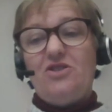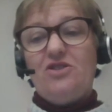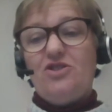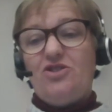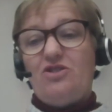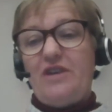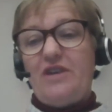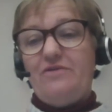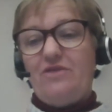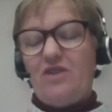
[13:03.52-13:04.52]
and just try
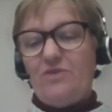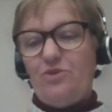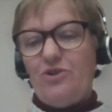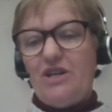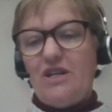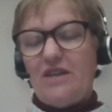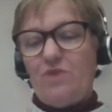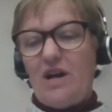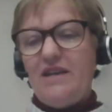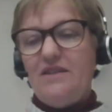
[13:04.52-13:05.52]
and find work in other
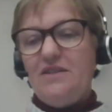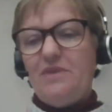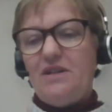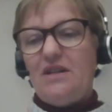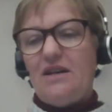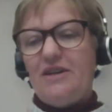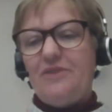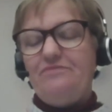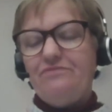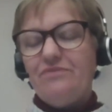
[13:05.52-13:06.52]
ways. But
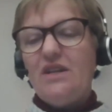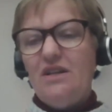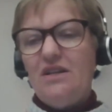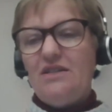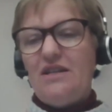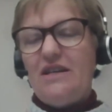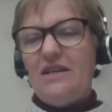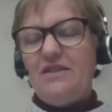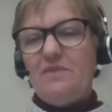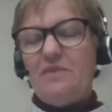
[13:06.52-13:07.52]

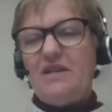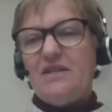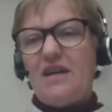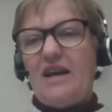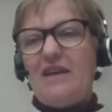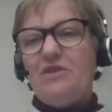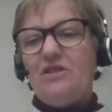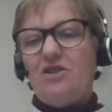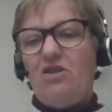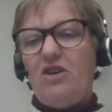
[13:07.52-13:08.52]
this piece came at
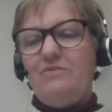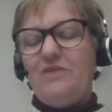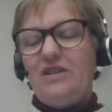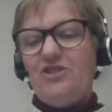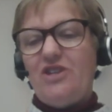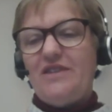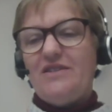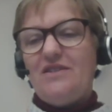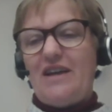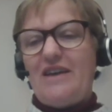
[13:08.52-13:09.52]
a time that
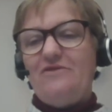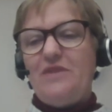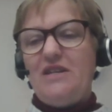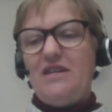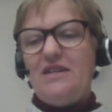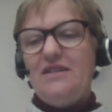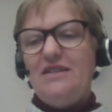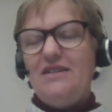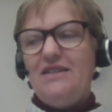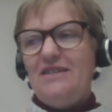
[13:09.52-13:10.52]
just gave me
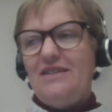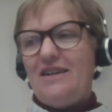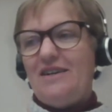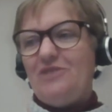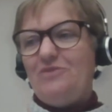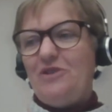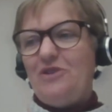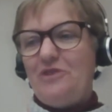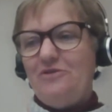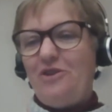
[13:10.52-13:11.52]
a
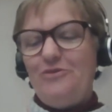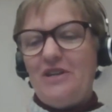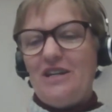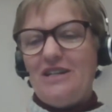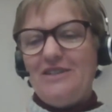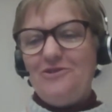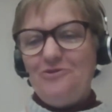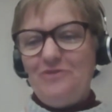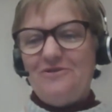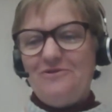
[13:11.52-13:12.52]
bit of hope and a little
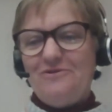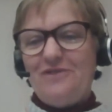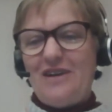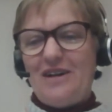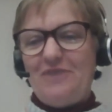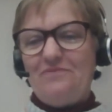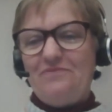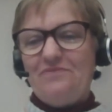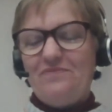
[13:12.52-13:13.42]
bit of